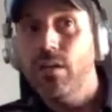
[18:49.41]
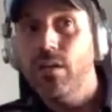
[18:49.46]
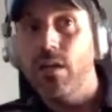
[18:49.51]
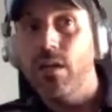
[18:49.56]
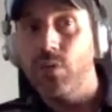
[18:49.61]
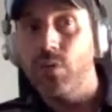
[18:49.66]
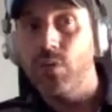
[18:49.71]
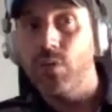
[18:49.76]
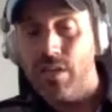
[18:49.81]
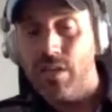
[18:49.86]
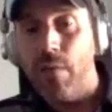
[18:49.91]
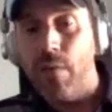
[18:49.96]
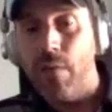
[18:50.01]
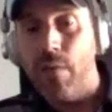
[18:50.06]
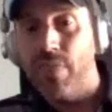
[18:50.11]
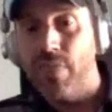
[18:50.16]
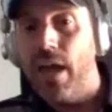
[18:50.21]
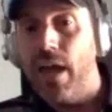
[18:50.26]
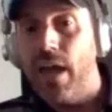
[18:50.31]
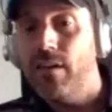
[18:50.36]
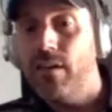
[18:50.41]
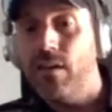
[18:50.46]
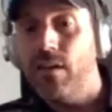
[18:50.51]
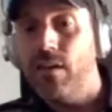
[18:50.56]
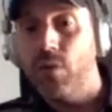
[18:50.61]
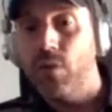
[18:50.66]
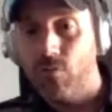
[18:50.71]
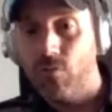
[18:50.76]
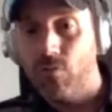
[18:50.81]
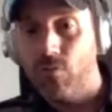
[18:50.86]
and we tapped that and
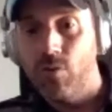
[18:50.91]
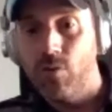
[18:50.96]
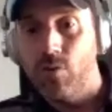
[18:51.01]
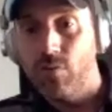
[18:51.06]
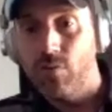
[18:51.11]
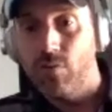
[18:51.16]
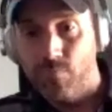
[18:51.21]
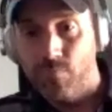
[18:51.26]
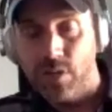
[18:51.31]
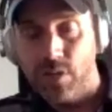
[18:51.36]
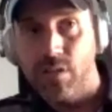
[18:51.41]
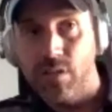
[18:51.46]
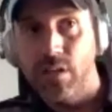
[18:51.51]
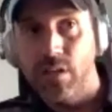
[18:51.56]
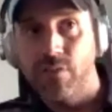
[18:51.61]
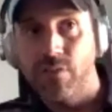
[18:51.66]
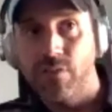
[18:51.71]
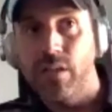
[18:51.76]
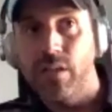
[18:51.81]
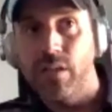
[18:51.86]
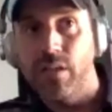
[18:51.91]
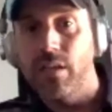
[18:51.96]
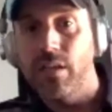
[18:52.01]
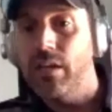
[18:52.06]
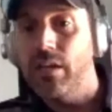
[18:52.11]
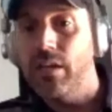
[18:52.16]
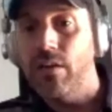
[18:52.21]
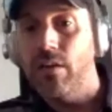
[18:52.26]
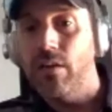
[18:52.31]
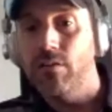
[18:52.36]
we grew pretty significantly,
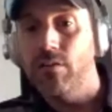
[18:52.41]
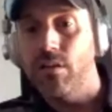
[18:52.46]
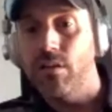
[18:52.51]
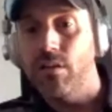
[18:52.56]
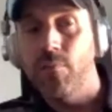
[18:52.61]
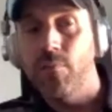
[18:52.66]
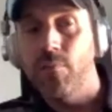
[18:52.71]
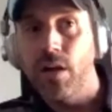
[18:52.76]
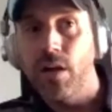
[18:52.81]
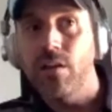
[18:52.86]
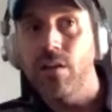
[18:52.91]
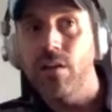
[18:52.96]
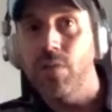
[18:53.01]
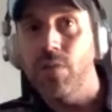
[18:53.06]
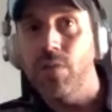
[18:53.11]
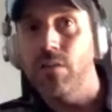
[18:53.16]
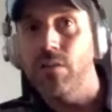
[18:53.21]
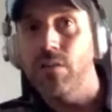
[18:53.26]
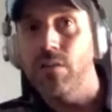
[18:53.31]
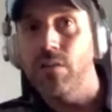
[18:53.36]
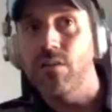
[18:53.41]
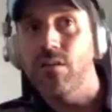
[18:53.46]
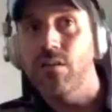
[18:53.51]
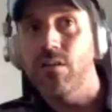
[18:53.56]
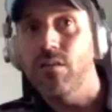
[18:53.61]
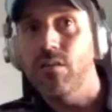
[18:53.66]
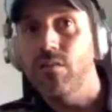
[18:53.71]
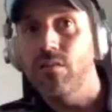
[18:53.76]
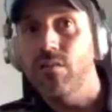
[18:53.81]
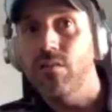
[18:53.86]
and now you'll see our marketing message
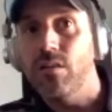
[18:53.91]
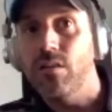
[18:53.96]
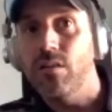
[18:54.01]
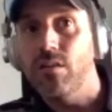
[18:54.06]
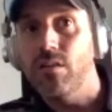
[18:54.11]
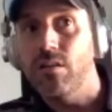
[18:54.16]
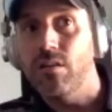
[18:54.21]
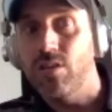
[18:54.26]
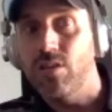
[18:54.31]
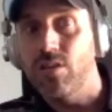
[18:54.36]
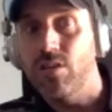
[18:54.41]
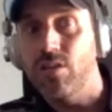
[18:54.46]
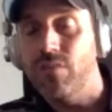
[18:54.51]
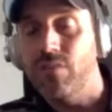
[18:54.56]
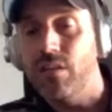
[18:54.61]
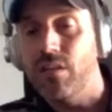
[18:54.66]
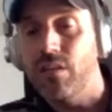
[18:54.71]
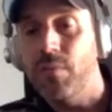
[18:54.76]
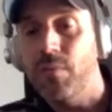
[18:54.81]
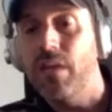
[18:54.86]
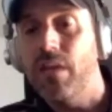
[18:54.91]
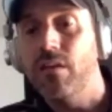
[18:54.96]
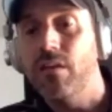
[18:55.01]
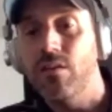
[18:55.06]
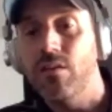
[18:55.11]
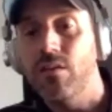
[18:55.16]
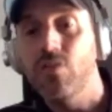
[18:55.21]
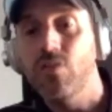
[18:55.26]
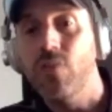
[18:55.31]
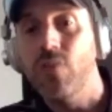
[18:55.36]
continue to to shift and expand into
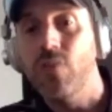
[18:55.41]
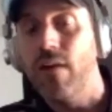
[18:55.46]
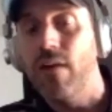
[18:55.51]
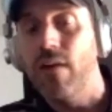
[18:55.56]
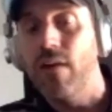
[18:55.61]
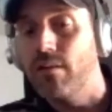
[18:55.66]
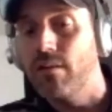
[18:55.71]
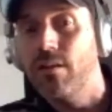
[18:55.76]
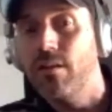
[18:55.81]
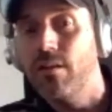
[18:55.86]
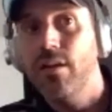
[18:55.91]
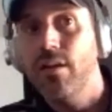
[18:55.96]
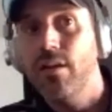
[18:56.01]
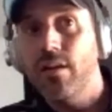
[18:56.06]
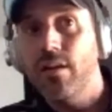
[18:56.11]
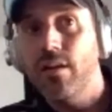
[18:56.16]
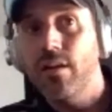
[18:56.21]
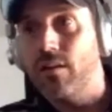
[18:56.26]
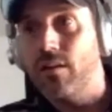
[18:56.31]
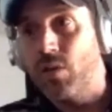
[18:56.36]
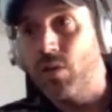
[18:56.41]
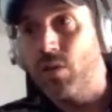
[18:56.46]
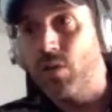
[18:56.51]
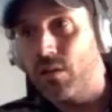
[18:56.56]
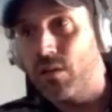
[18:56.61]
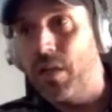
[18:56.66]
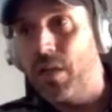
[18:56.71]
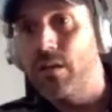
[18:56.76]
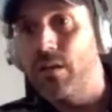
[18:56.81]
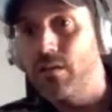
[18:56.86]
new areas as we
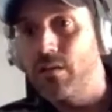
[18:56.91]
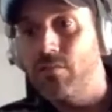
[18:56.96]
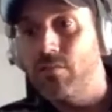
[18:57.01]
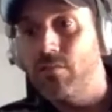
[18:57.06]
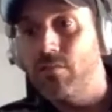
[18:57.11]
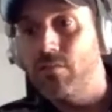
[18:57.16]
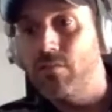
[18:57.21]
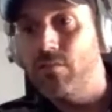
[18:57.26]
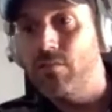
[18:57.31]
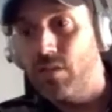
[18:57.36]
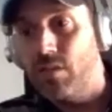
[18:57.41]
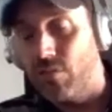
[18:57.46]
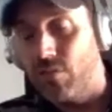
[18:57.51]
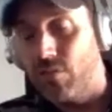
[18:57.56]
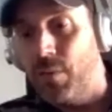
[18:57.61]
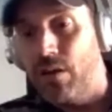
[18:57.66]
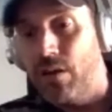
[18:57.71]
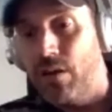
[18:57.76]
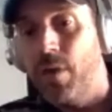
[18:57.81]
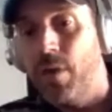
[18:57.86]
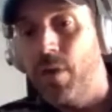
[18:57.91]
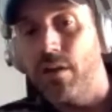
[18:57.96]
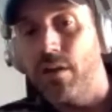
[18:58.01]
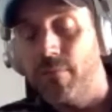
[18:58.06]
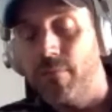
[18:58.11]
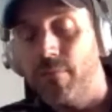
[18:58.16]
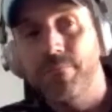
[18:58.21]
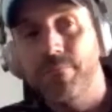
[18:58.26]
expand into, you know, expand our market.